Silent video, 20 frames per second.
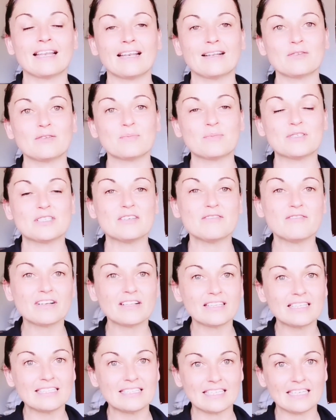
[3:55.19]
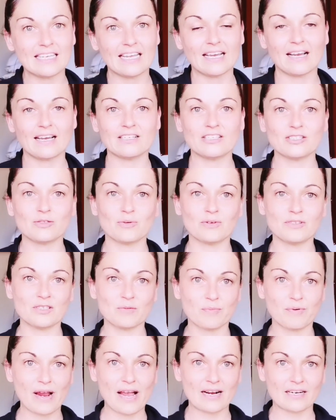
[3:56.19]
and specifically today I just want
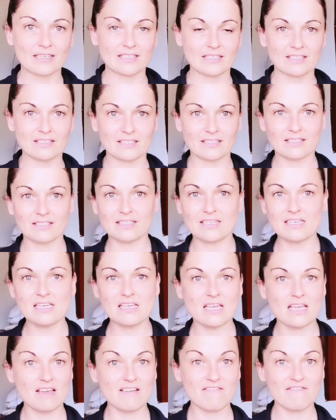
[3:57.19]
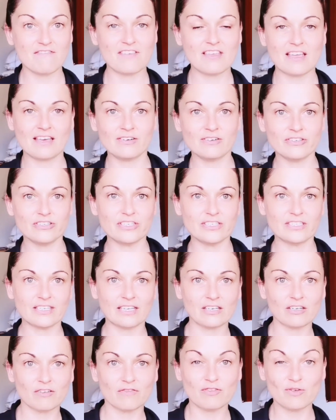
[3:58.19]
to practice to see if the energy center,